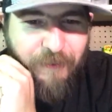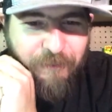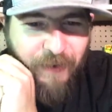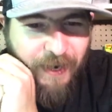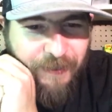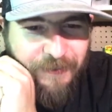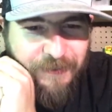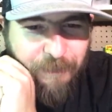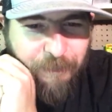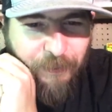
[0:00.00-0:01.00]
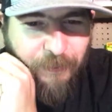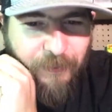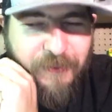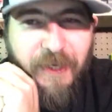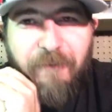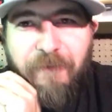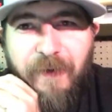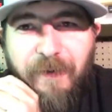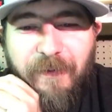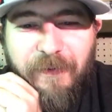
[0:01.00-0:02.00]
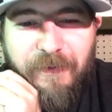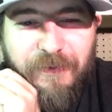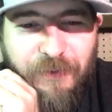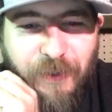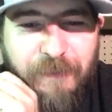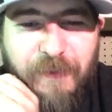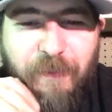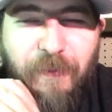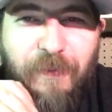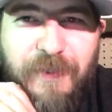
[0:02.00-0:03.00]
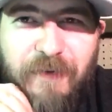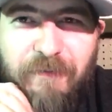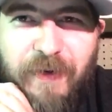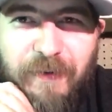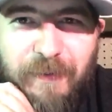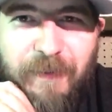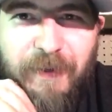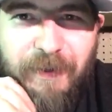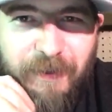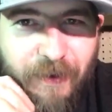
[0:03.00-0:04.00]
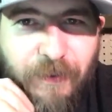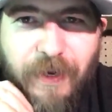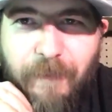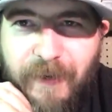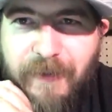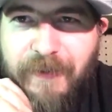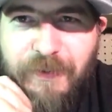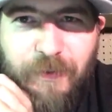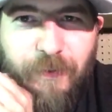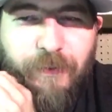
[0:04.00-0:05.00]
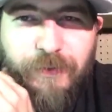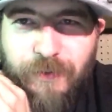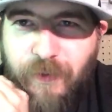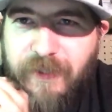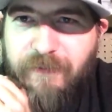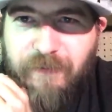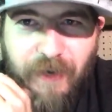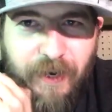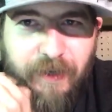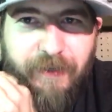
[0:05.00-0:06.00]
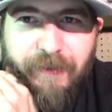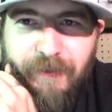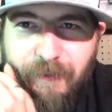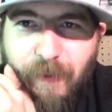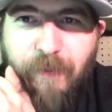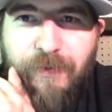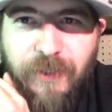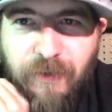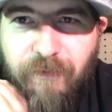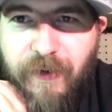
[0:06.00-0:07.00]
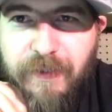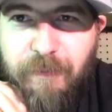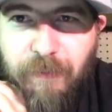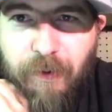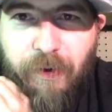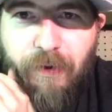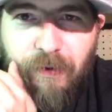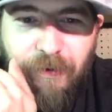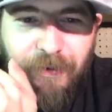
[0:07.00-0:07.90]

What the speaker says: Fun fact, Trump supporters have failed America. Okay, man, that's cool. Are you sure that's a fact? You might want to check your facts, bro.